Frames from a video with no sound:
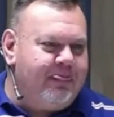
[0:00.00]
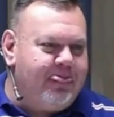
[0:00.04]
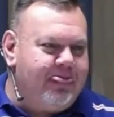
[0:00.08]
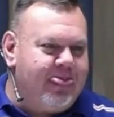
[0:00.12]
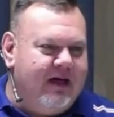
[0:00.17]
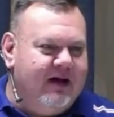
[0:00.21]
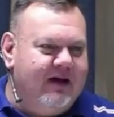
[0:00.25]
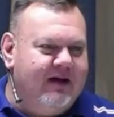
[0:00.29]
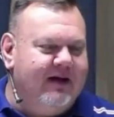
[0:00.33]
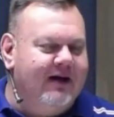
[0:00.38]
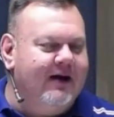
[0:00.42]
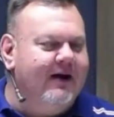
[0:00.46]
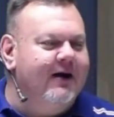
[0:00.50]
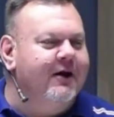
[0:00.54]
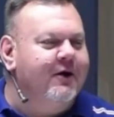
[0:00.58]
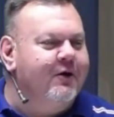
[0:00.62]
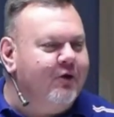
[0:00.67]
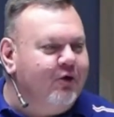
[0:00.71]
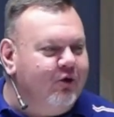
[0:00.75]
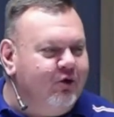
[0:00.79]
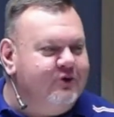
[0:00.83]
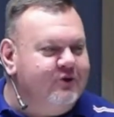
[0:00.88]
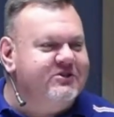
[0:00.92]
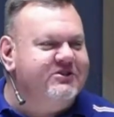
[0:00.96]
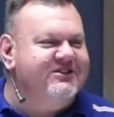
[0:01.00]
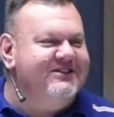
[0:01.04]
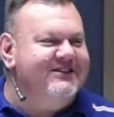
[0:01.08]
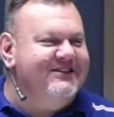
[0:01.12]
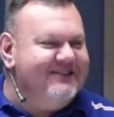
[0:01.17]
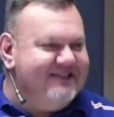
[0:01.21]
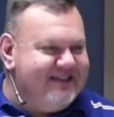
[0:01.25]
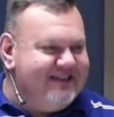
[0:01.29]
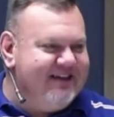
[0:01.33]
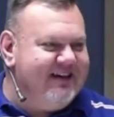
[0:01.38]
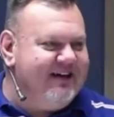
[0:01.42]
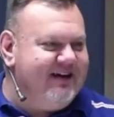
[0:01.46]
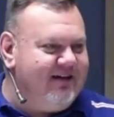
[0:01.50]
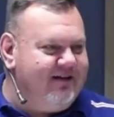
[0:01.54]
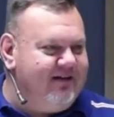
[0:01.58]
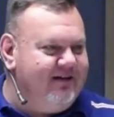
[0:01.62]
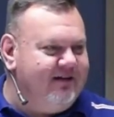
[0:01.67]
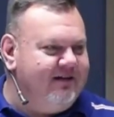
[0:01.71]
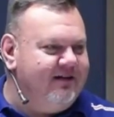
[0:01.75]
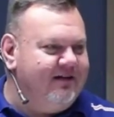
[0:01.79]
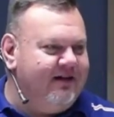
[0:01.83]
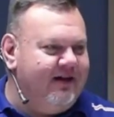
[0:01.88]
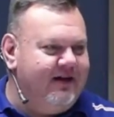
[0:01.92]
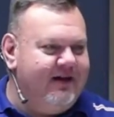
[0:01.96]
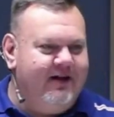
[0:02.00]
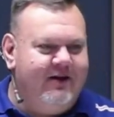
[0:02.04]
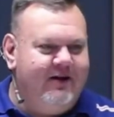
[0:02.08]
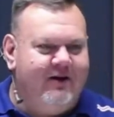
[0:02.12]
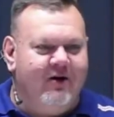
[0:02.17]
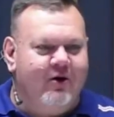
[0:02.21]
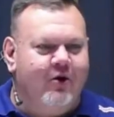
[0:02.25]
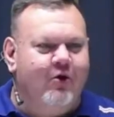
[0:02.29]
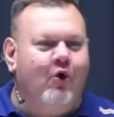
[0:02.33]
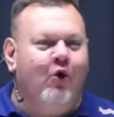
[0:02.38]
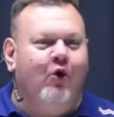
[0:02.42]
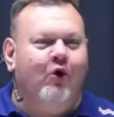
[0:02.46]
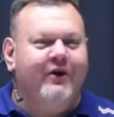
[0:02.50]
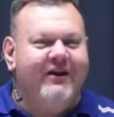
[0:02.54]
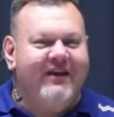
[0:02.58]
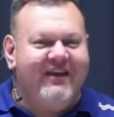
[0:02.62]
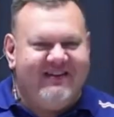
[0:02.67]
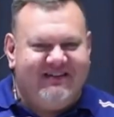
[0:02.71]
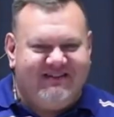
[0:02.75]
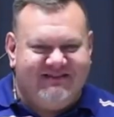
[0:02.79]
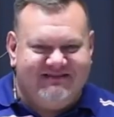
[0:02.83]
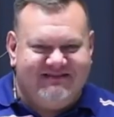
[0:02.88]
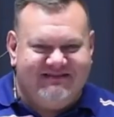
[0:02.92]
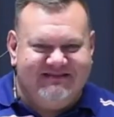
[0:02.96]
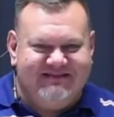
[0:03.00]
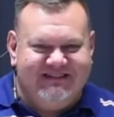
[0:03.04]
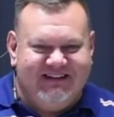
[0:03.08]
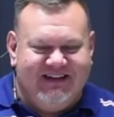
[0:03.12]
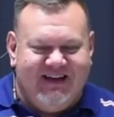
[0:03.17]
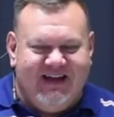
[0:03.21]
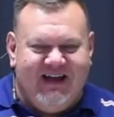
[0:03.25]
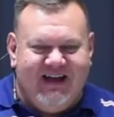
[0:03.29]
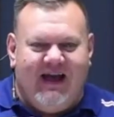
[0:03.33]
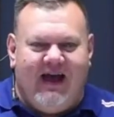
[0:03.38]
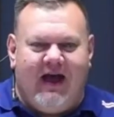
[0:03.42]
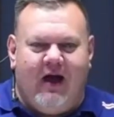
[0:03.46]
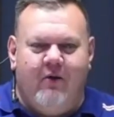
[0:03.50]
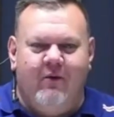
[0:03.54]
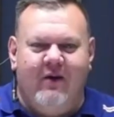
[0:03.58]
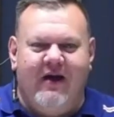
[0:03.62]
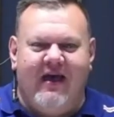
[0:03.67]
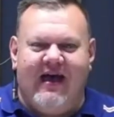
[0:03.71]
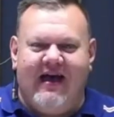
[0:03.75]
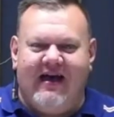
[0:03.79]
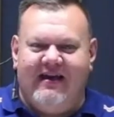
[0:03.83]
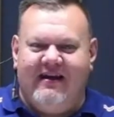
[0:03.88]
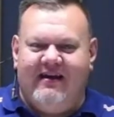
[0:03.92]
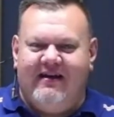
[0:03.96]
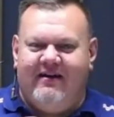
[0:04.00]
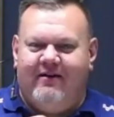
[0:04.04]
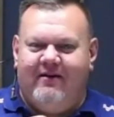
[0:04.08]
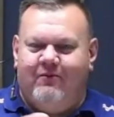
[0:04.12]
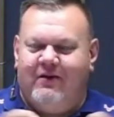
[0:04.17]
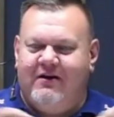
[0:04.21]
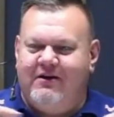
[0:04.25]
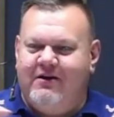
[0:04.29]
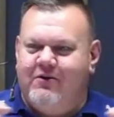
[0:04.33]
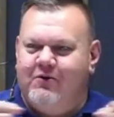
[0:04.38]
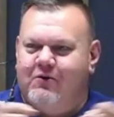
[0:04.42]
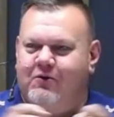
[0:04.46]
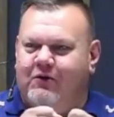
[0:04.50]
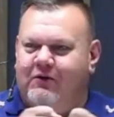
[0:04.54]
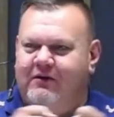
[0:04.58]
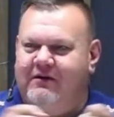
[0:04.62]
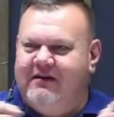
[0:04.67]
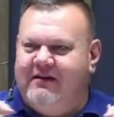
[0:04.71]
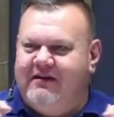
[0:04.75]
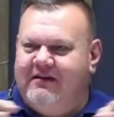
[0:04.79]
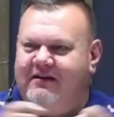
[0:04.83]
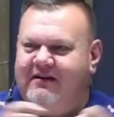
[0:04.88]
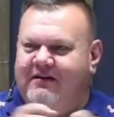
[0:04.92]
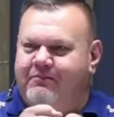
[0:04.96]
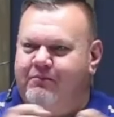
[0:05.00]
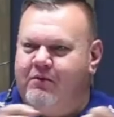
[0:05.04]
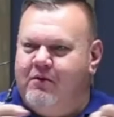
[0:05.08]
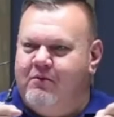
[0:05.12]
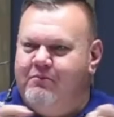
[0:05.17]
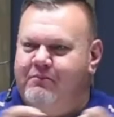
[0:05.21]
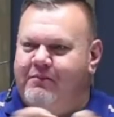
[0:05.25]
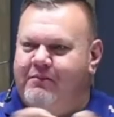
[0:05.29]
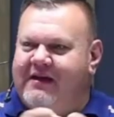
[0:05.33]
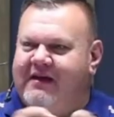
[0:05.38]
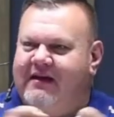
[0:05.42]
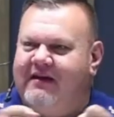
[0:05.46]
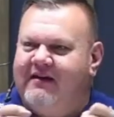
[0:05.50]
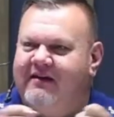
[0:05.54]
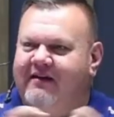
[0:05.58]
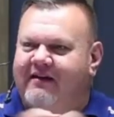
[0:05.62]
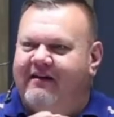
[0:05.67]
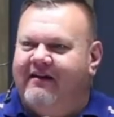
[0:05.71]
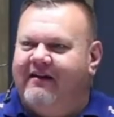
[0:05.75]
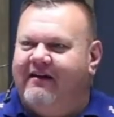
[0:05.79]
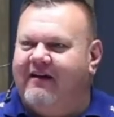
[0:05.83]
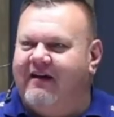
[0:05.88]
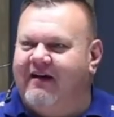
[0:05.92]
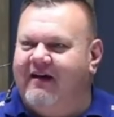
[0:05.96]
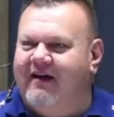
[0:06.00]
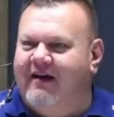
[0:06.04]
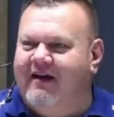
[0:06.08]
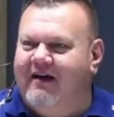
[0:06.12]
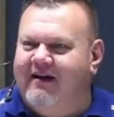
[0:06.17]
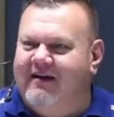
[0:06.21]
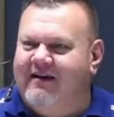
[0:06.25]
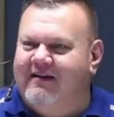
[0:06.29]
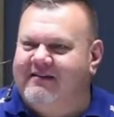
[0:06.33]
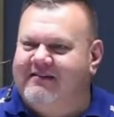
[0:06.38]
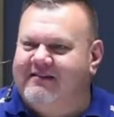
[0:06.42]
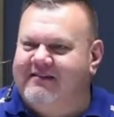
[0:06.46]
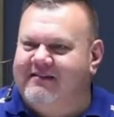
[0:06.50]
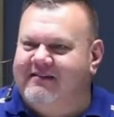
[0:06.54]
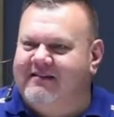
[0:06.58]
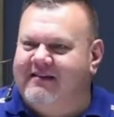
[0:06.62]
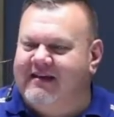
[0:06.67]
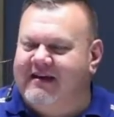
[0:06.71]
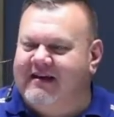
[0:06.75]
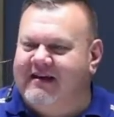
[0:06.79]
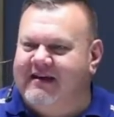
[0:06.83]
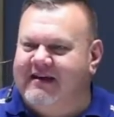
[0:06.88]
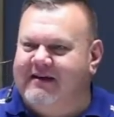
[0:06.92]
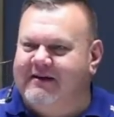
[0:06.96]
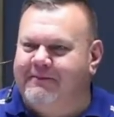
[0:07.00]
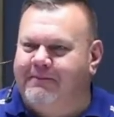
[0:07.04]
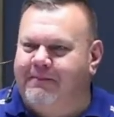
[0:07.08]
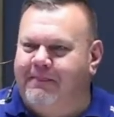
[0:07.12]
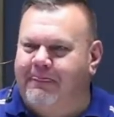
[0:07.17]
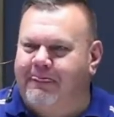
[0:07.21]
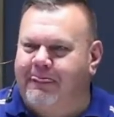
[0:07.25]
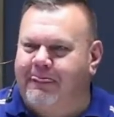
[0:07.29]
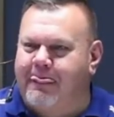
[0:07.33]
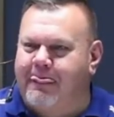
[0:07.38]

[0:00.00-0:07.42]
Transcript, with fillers: a, a corsentina, I don't know, accordion. And we had a, what do you call it, the pompi? Uh, um,